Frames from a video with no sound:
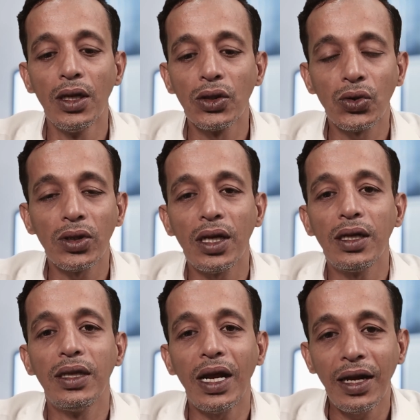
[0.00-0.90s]
so
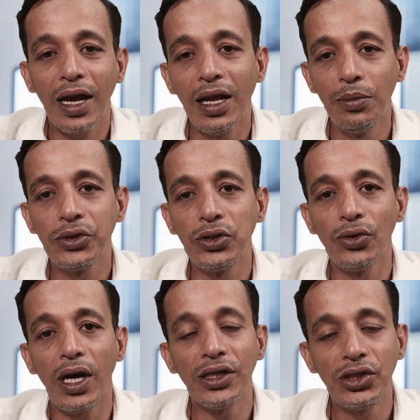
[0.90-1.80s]
that that helps
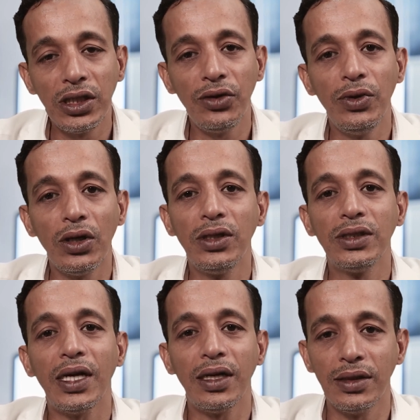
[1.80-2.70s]
you achieve your
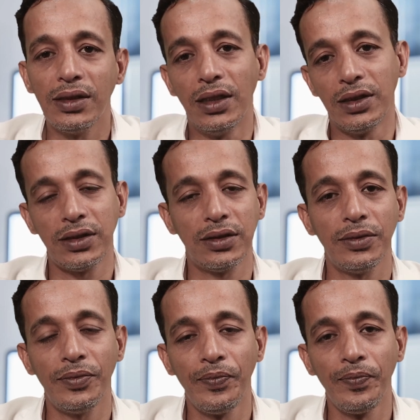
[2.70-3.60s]
desired results.